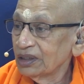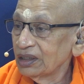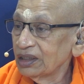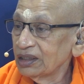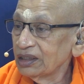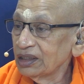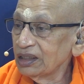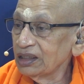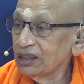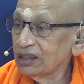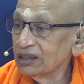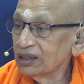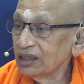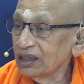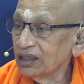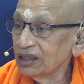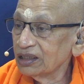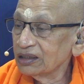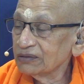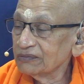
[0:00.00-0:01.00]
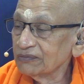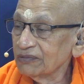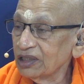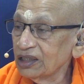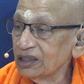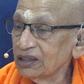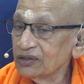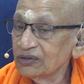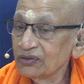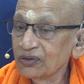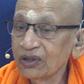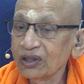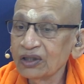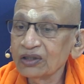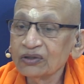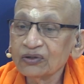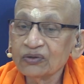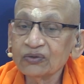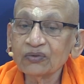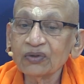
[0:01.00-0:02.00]
Attaining Atma is
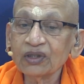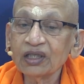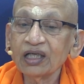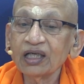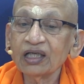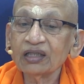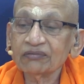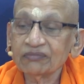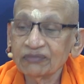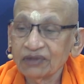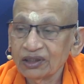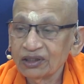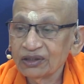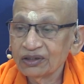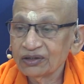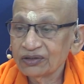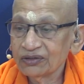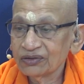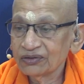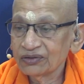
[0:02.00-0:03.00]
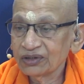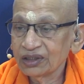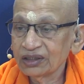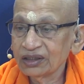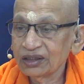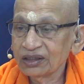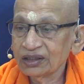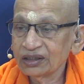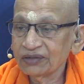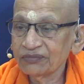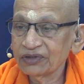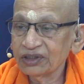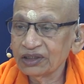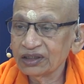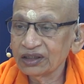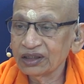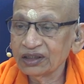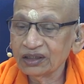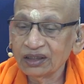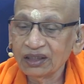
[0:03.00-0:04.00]
not through an Atma, something
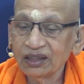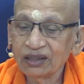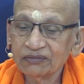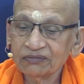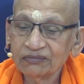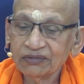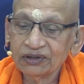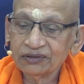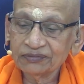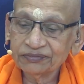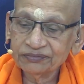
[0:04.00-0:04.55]
other than Atma.